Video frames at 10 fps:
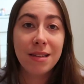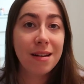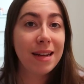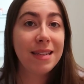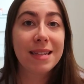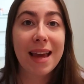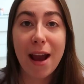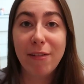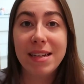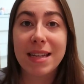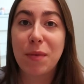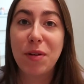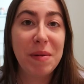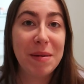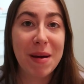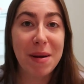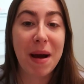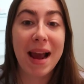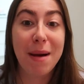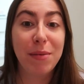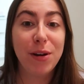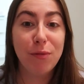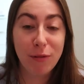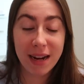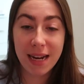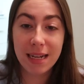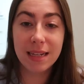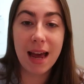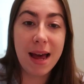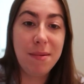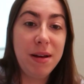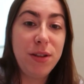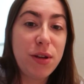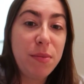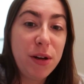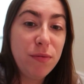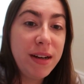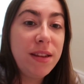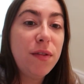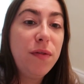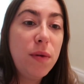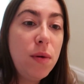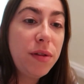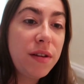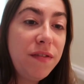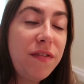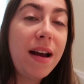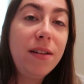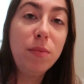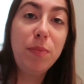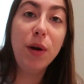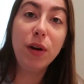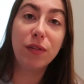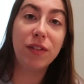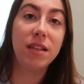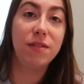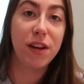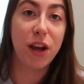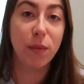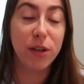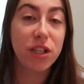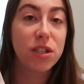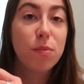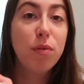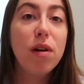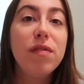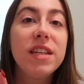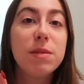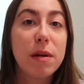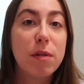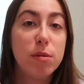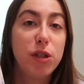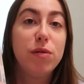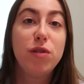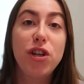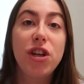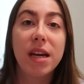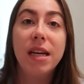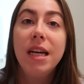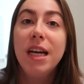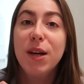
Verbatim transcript: Sunday scaries. I want to be in bed, but I am going to read, um, and so I'm going to read the fourth and final book for this video, which is The Prophets by Robert Jones Junior,